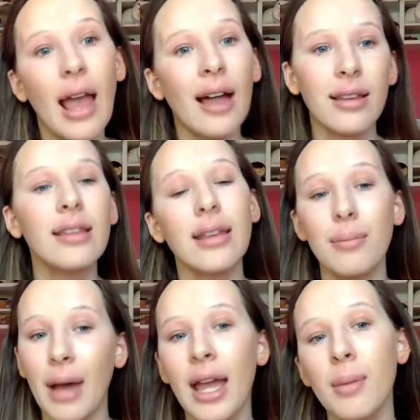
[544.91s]
at least
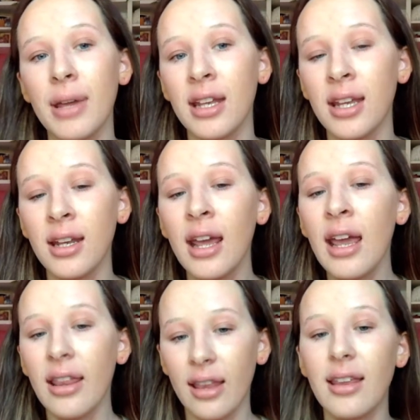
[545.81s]
in my opinion,
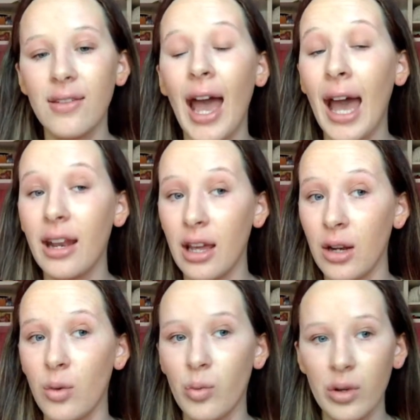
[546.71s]
that they've had
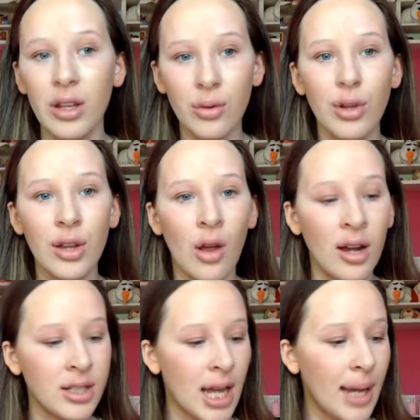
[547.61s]
in a really, really
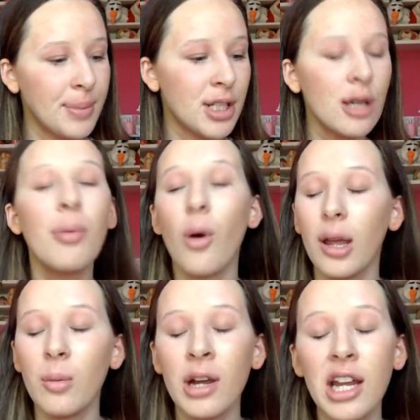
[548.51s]
long time, to the
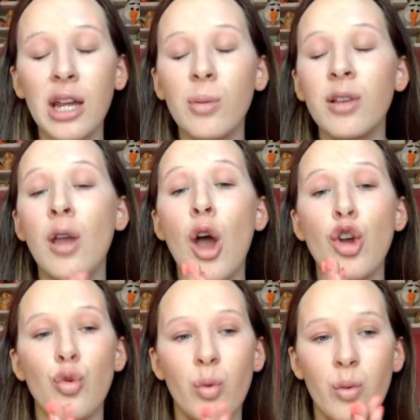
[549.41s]
point where it was
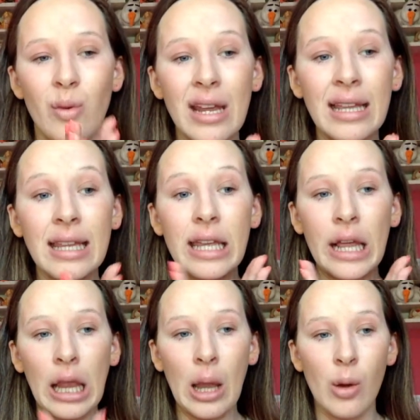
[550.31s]
really
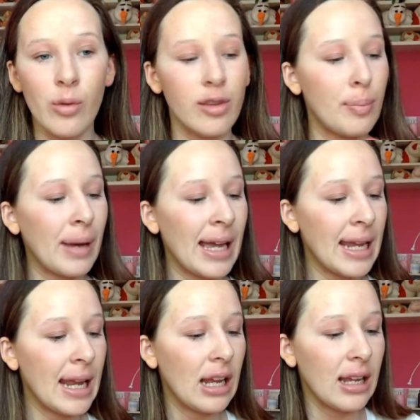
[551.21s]
close.
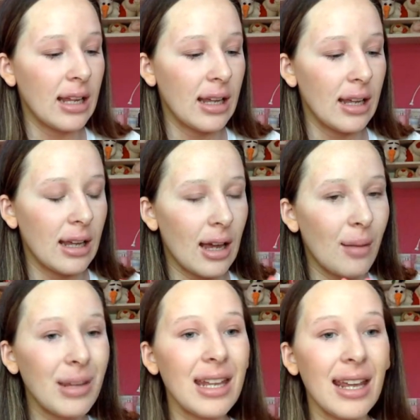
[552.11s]
But
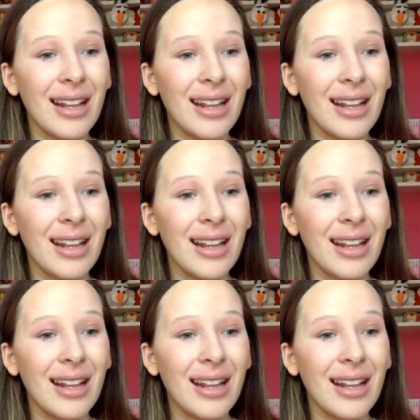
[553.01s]
I mean,